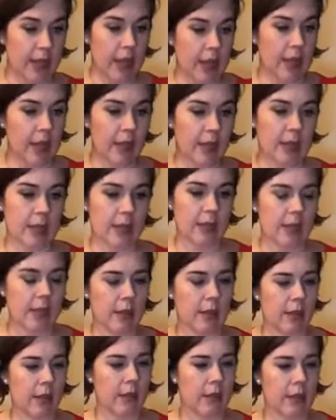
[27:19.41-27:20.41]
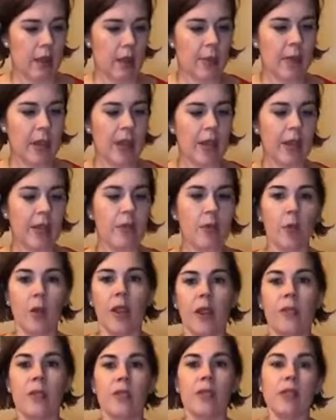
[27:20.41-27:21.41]
Yikes. I'm not even
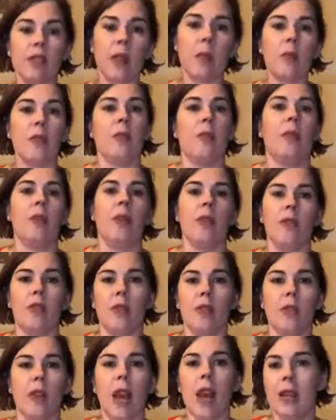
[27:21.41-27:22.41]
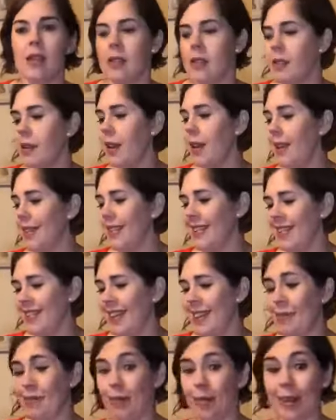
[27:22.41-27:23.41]
ready for summer to be over, you guys.
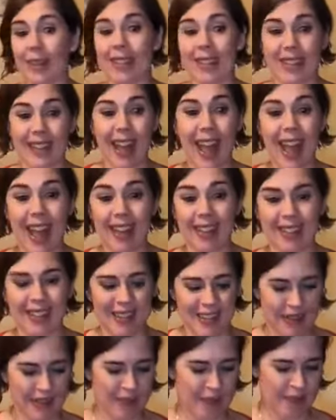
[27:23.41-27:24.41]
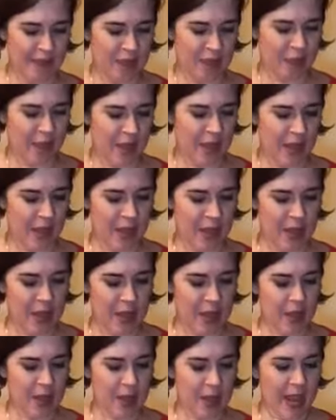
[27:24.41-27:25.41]
I'm really not.
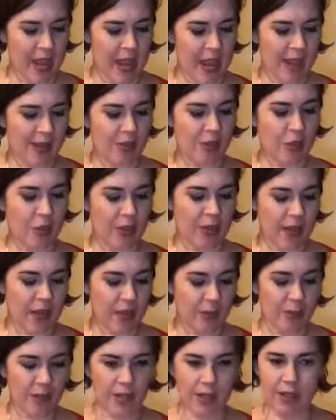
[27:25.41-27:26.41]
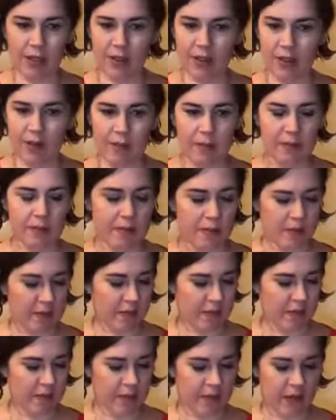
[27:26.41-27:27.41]
Okay, so I think I'm just gonna
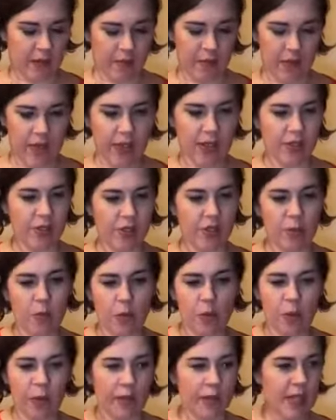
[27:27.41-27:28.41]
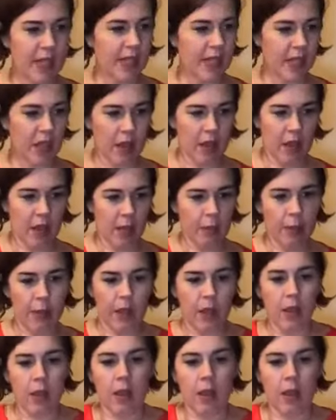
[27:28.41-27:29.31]
finish some more of these up.